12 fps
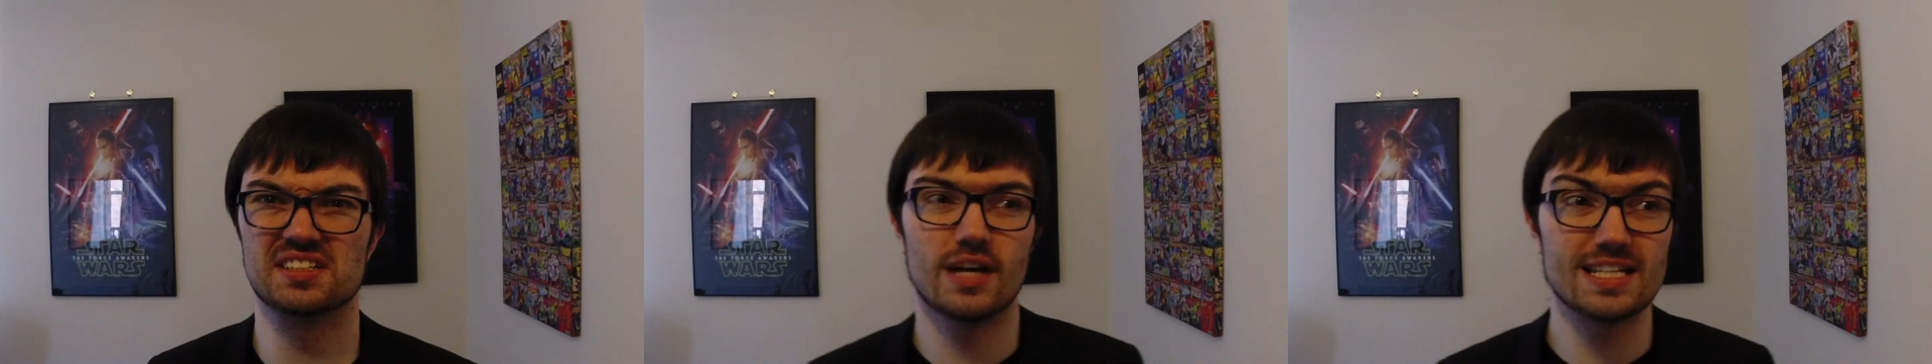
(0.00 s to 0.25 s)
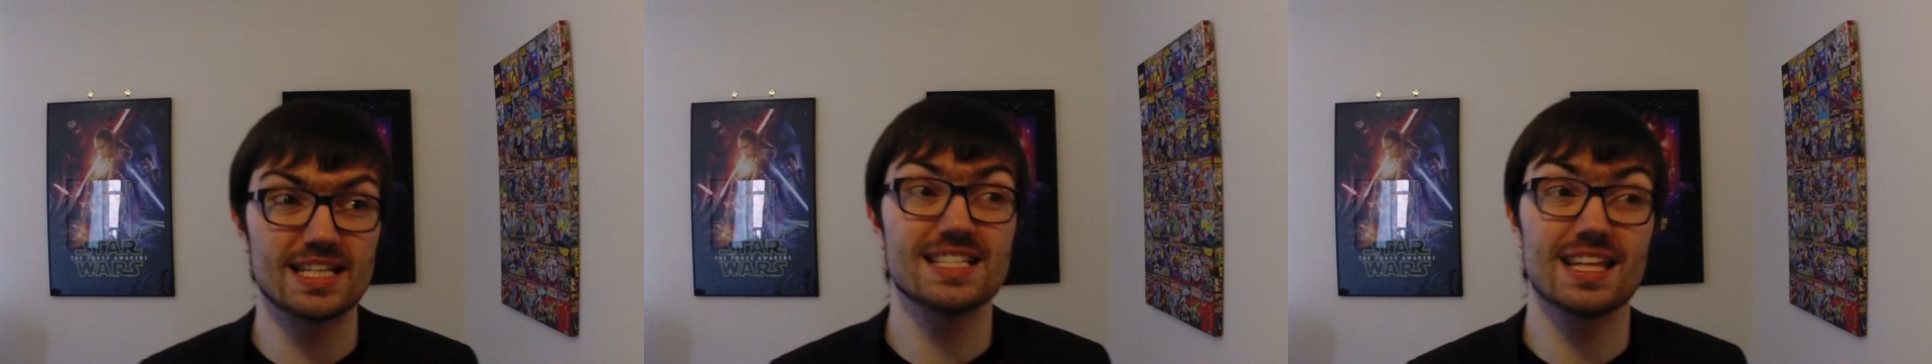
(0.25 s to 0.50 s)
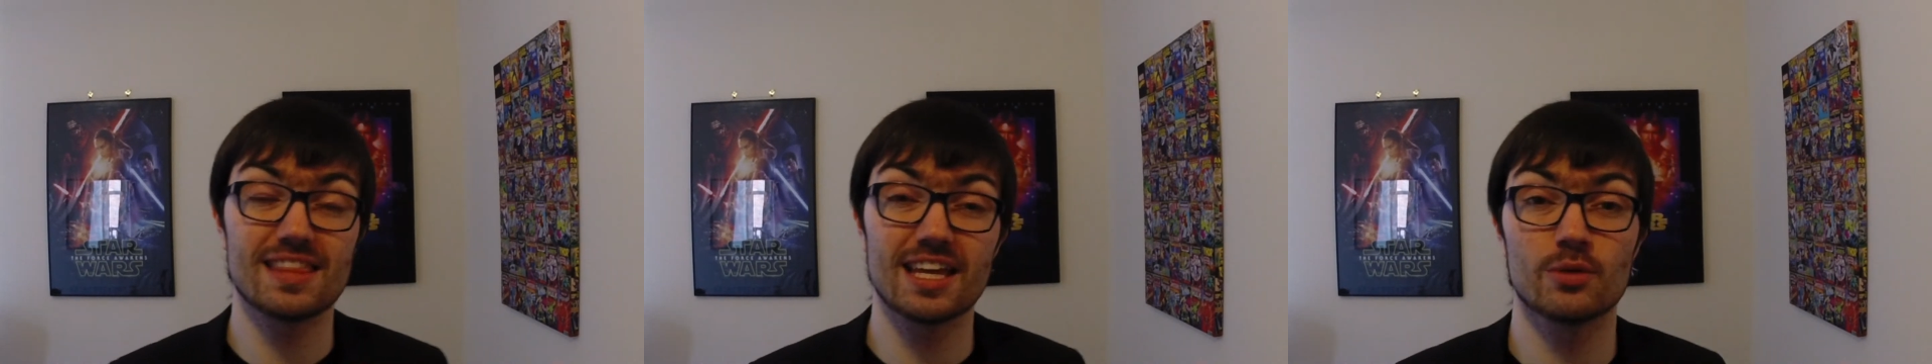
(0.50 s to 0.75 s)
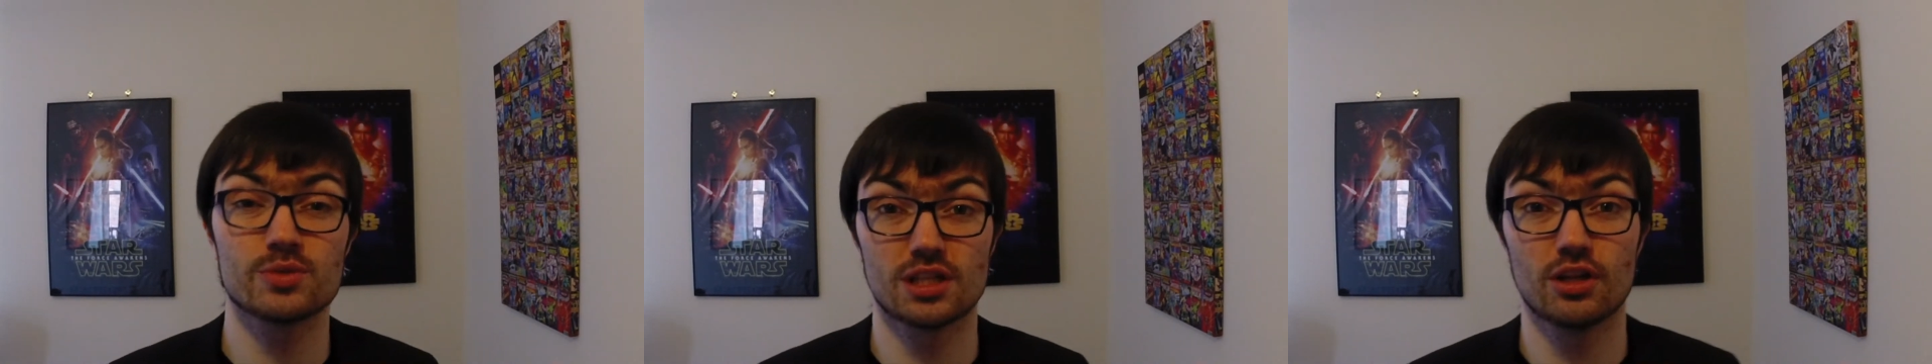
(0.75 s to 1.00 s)
And I did think
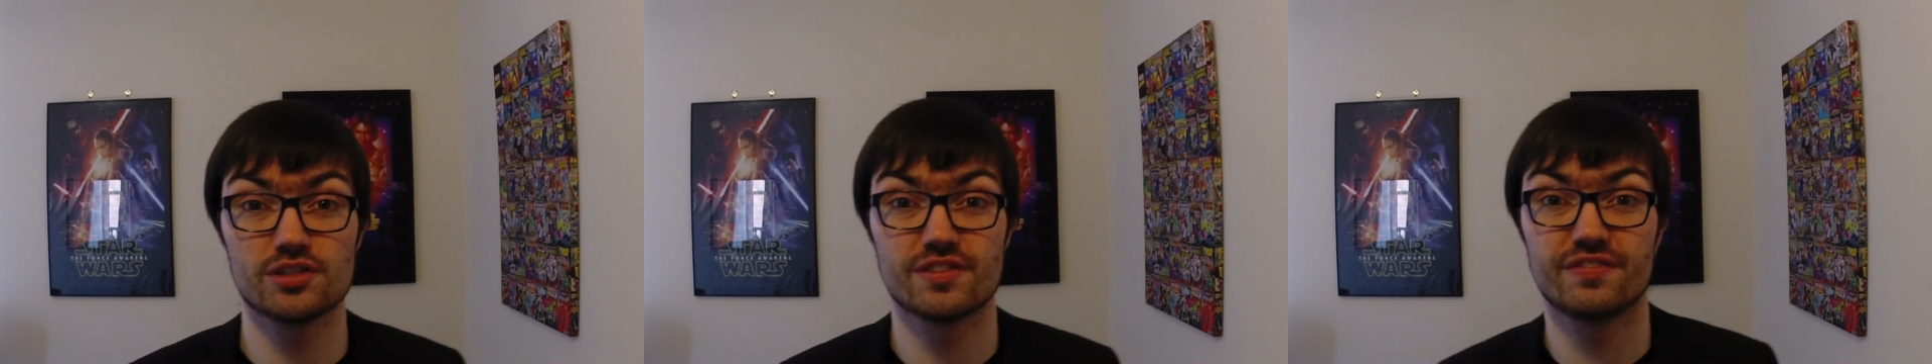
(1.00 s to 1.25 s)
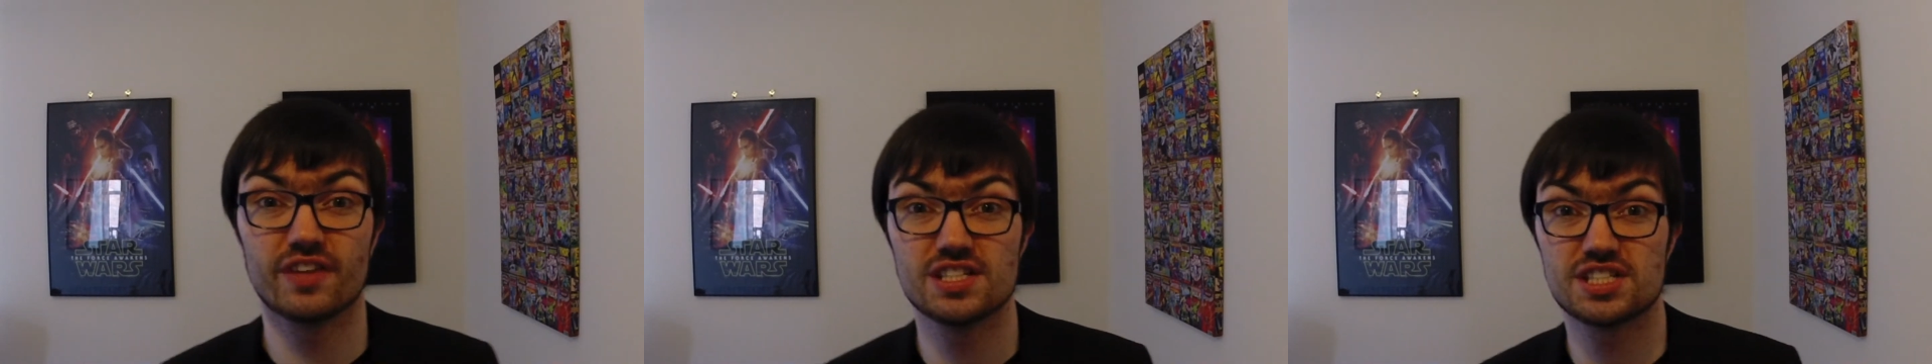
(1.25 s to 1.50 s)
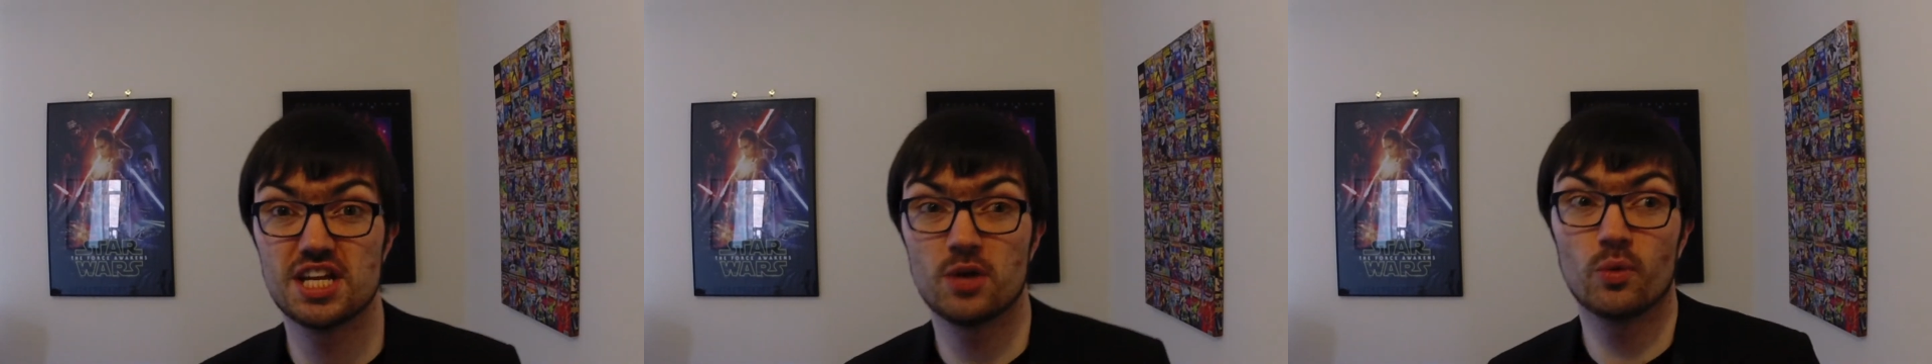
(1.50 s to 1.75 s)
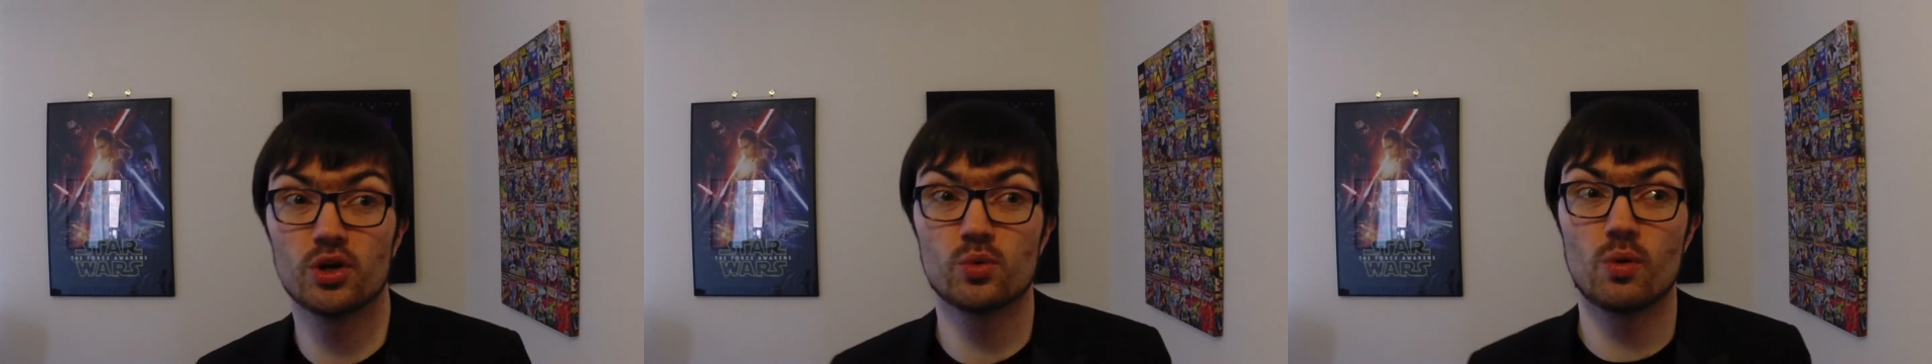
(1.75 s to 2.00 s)
it was a lot of fun seeing
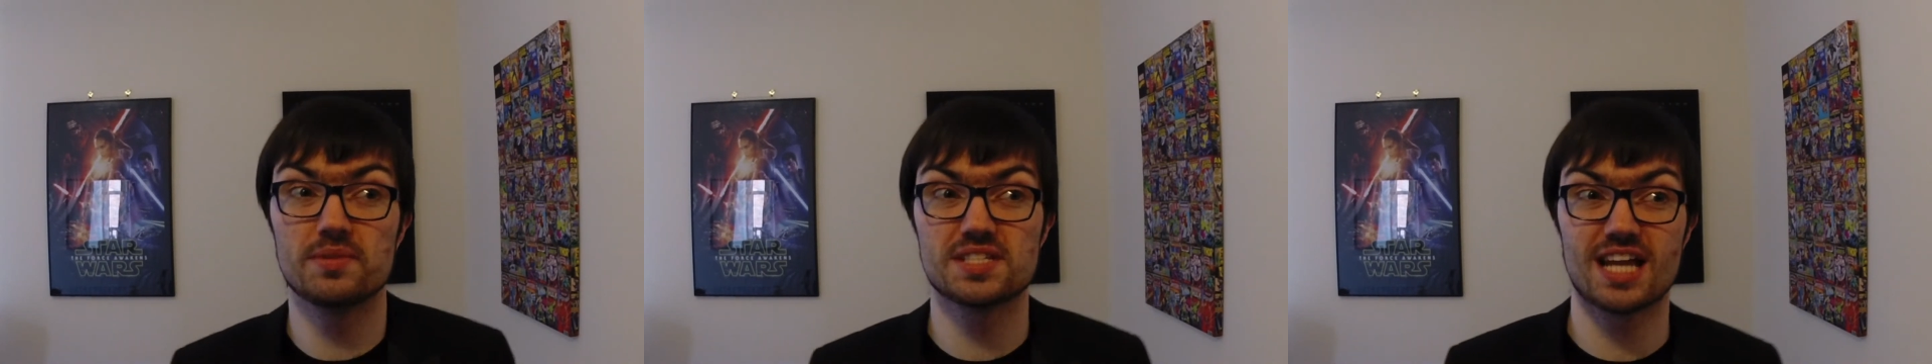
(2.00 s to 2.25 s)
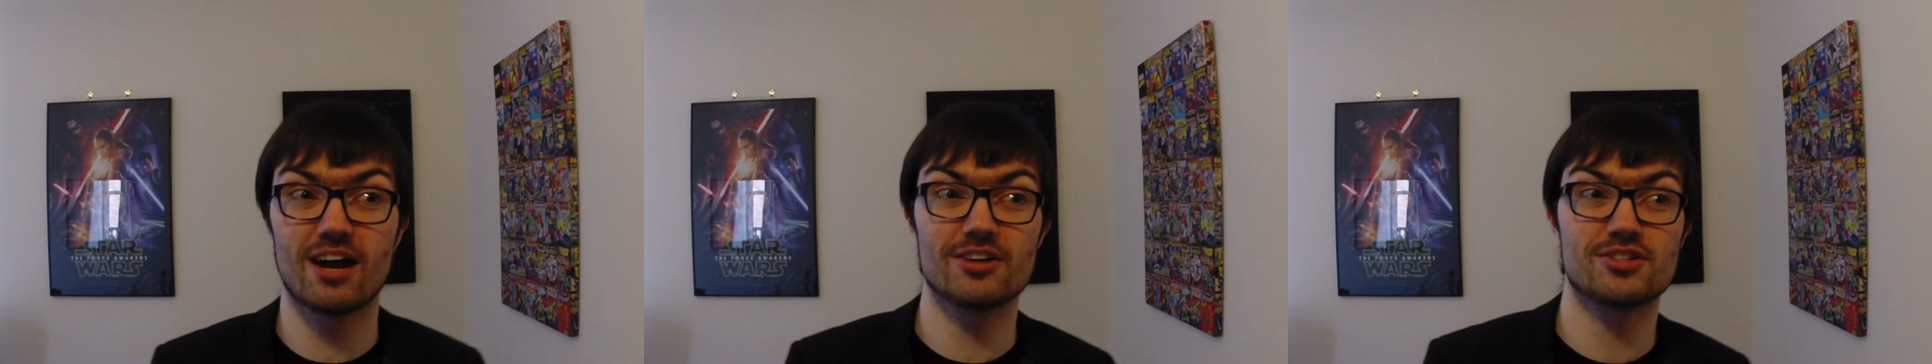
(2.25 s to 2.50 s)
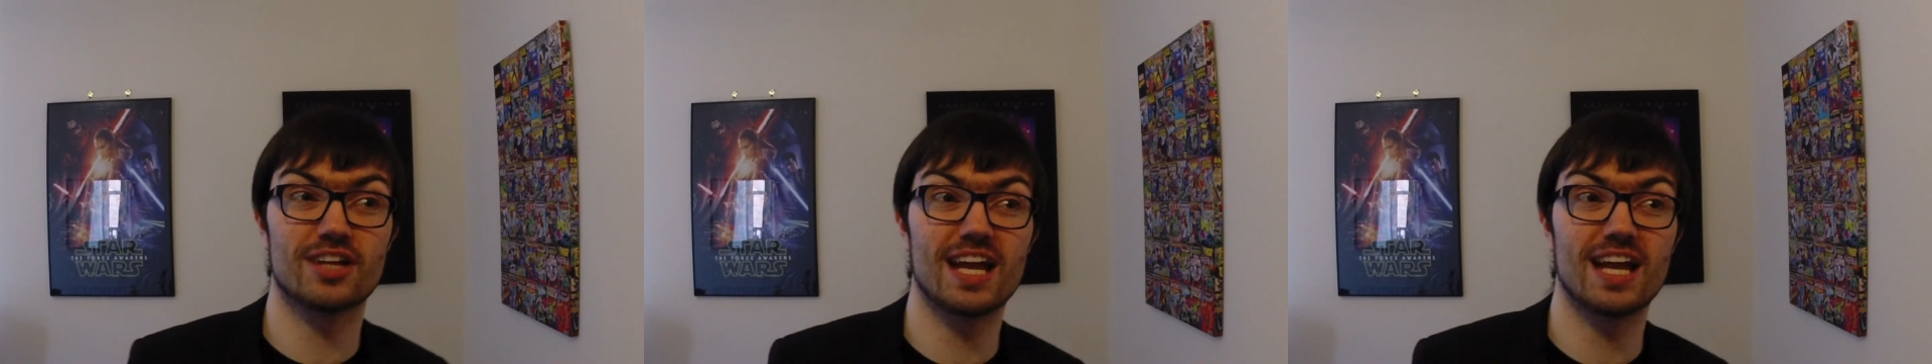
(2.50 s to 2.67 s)
Wonder Woman's character